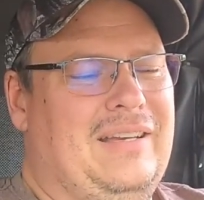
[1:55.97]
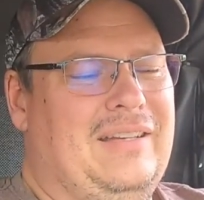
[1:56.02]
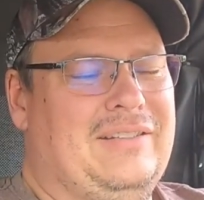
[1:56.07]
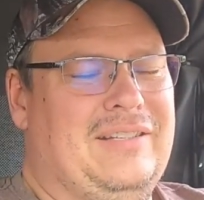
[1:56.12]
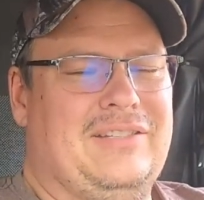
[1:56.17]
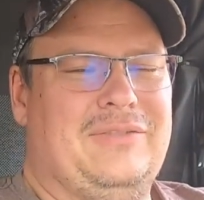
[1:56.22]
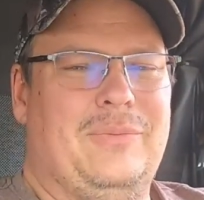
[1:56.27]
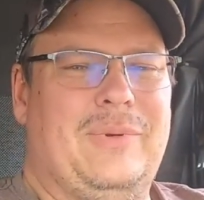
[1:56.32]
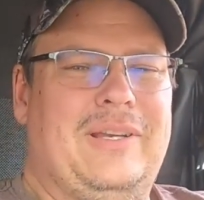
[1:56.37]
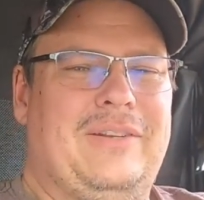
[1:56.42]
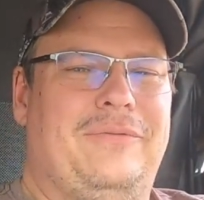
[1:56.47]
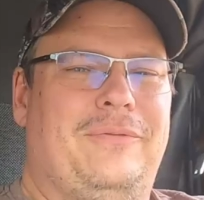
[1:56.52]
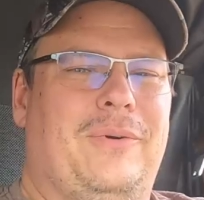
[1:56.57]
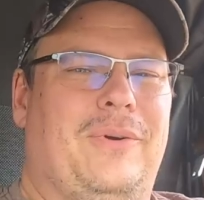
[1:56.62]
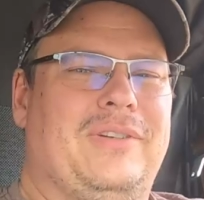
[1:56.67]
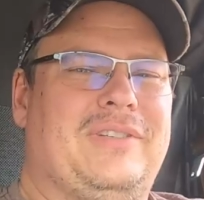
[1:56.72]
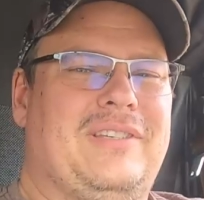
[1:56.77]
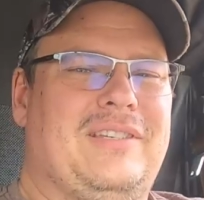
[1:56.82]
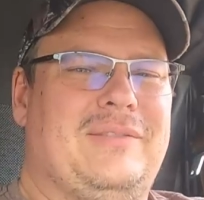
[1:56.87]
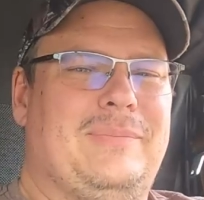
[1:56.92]
just
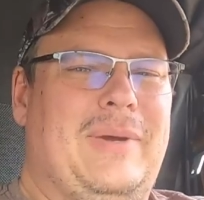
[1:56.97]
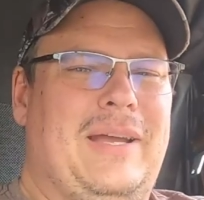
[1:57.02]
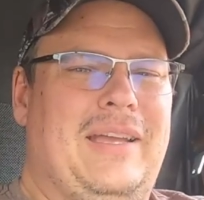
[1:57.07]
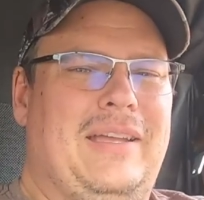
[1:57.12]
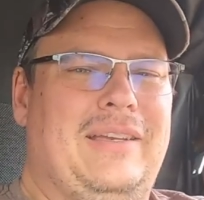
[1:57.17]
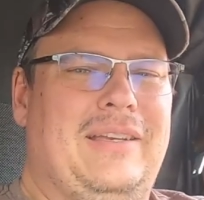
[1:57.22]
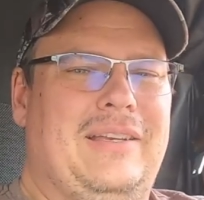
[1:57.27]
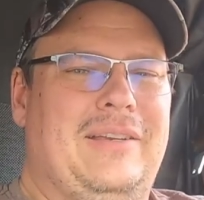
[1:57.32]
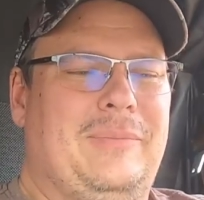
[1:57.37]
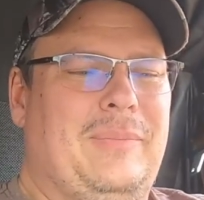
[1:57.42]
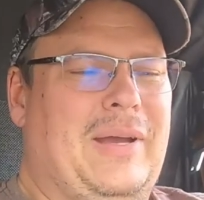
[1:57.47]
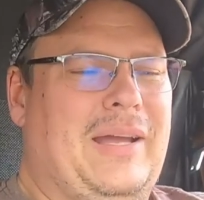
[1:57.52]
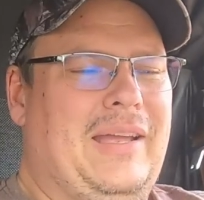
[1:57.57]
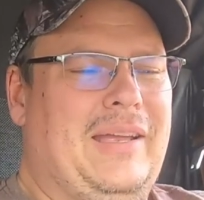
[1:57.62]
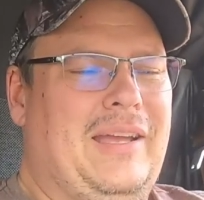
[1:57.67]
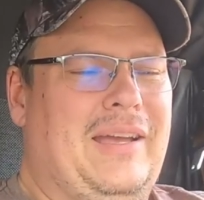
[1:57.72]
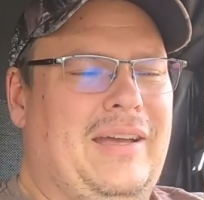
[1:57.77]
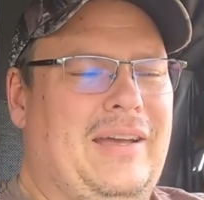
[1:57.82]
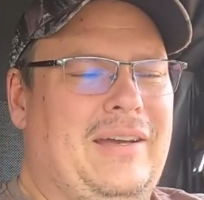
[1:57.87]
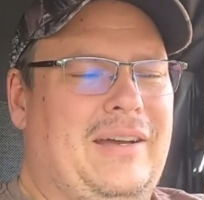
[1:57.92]
reinforces my
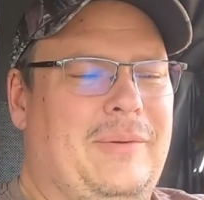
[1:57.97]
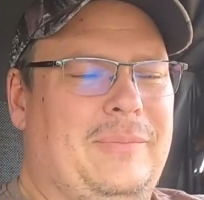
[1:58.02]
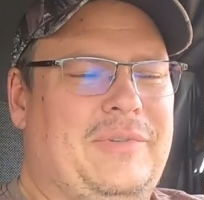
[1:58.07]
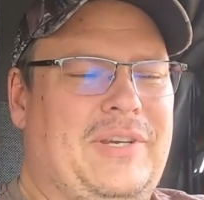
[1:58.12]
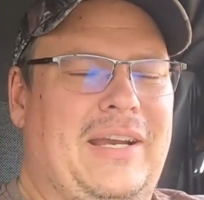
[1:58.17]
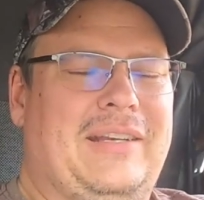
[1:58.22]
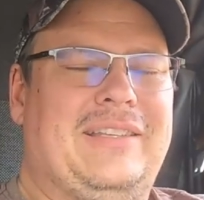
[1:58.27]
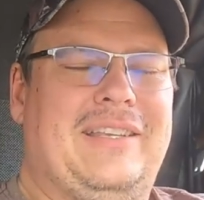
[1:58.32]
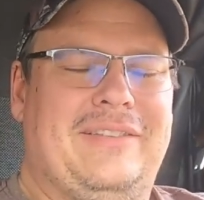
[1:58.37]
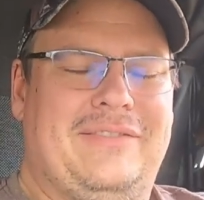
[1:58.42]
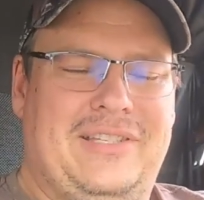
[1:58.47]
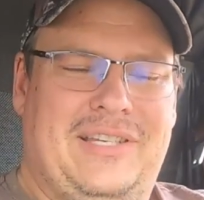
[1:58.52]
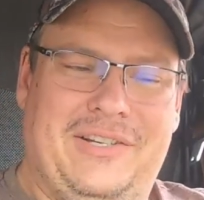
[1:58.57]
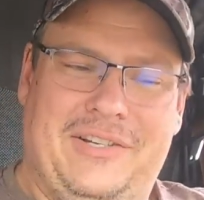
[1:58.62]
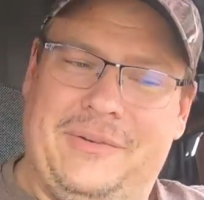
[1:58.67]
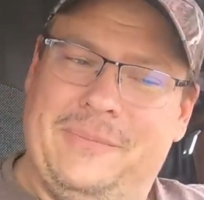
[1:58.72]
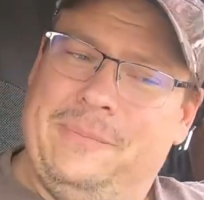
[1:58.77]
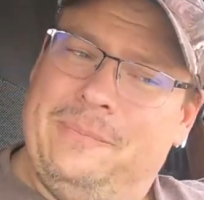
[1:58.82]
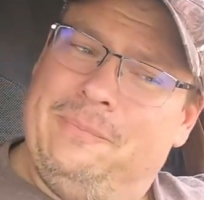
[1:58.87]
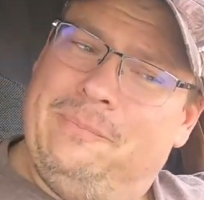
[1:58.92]
objectives
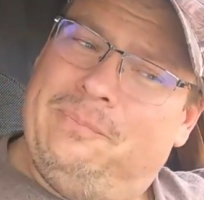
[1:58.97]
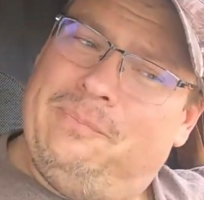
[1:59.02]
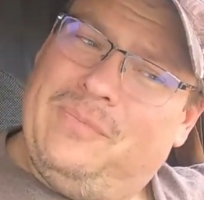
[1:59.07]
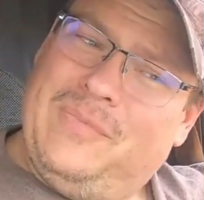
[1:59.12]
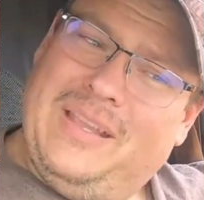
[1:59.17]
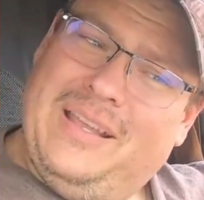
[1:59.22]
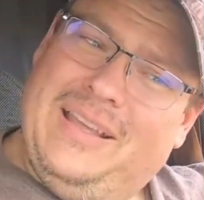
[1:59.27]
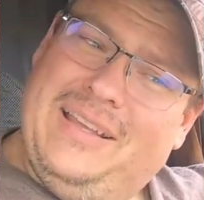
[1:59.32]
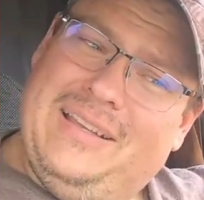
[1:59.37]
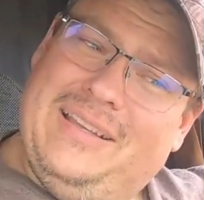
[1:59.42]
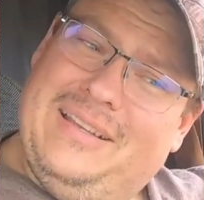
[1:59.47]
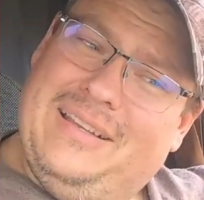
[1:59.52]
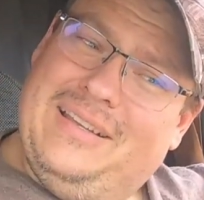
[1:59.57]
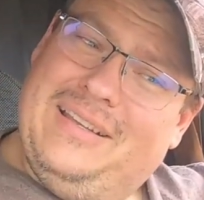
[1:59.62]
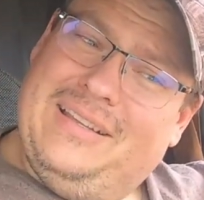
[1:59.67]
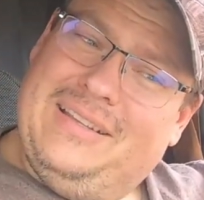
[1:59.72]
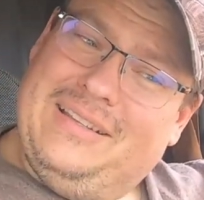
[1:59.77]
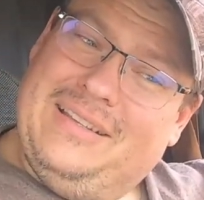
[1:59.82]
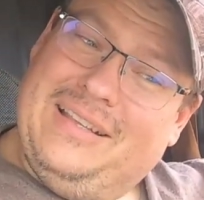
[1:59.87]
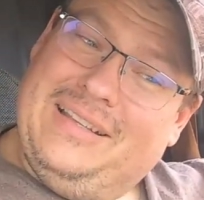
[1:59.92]
here.
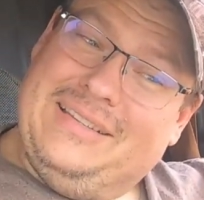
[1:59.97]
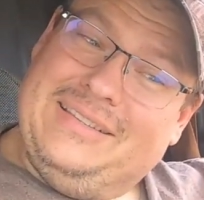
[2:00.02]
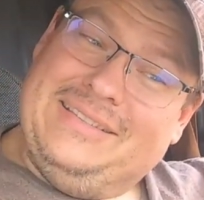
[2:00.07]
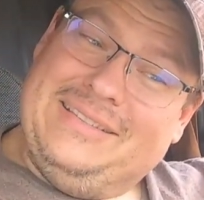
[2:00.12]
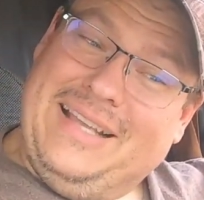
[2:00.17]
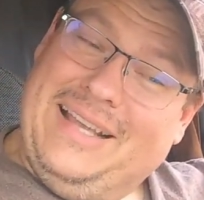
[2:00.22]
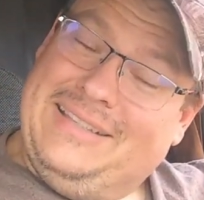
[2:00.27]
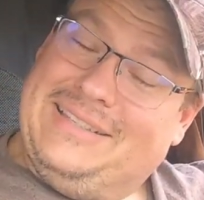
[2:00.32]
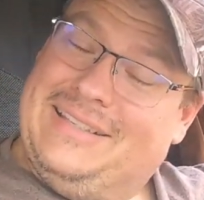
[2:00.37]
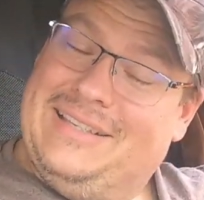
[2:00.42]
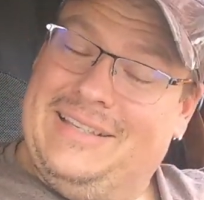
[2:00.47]
That's